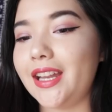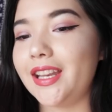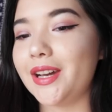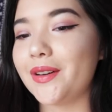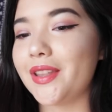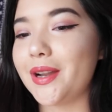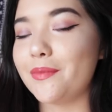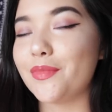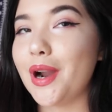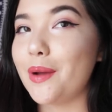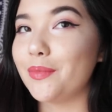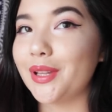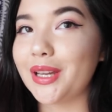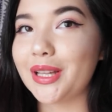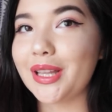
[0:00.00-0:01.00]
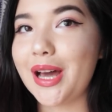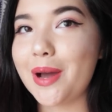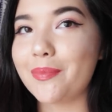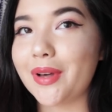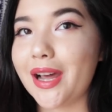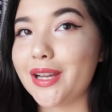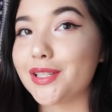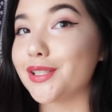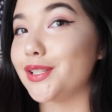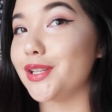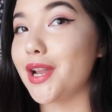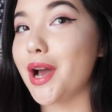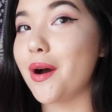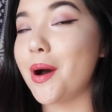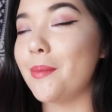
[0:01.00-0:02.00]
I know that I'm rambling a lot, but I just
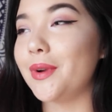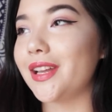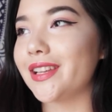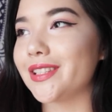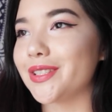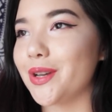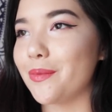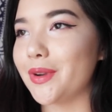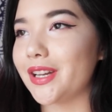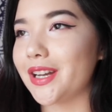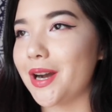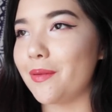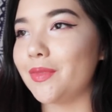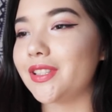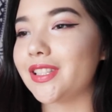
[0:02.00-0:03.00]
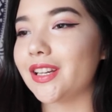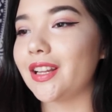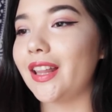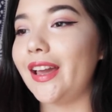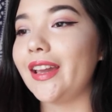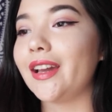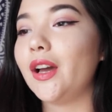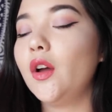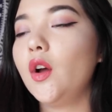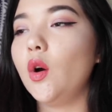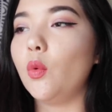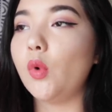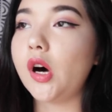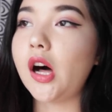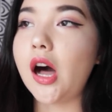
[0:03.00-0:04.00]
know I'm gonna get so many comments that are like,
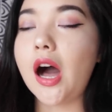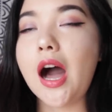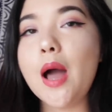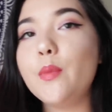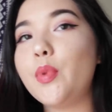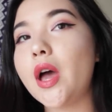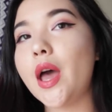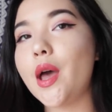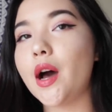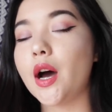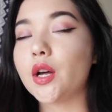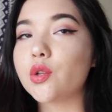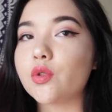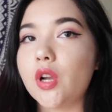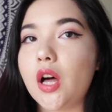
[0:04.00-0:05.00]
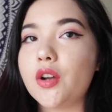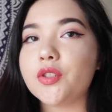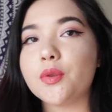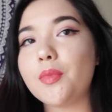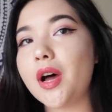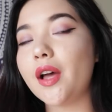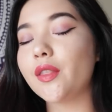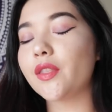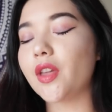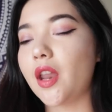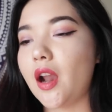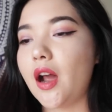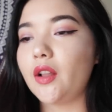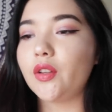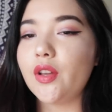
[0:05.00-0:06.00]
well, I pay $100 a month
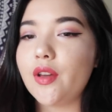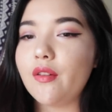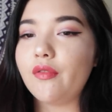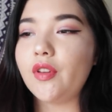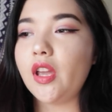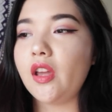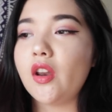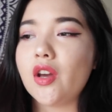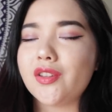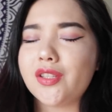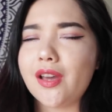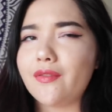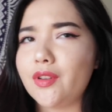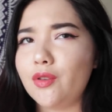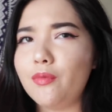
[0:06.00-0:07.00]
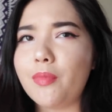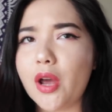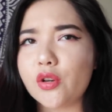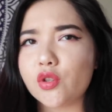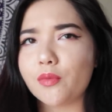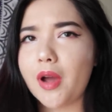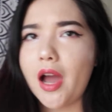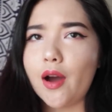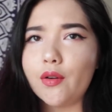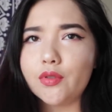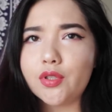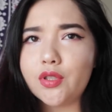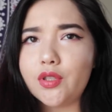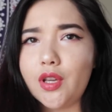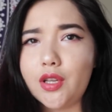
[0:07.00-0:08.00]
and I live in a seven bedroom
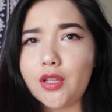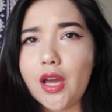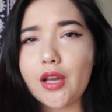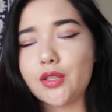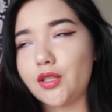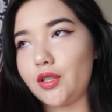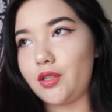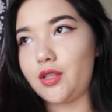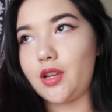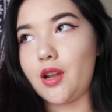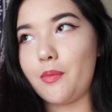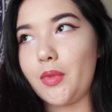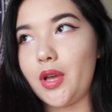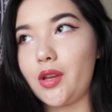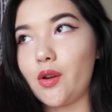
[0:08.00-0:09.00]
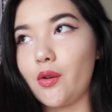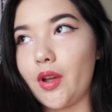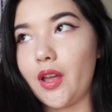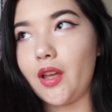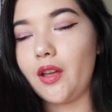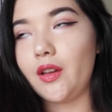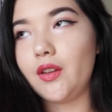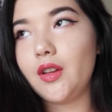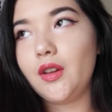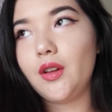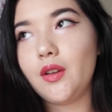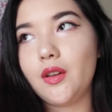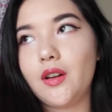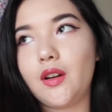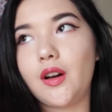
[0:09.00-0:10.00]
house in Texas. And I'm like, okay,
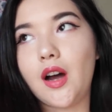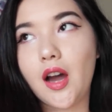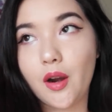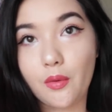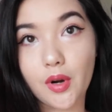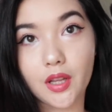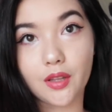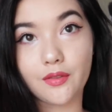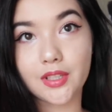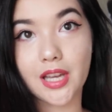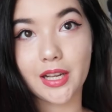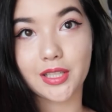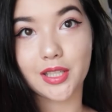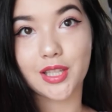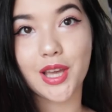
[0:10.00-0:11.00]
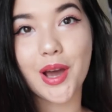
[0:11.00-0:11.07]
I don't wanna live in Texas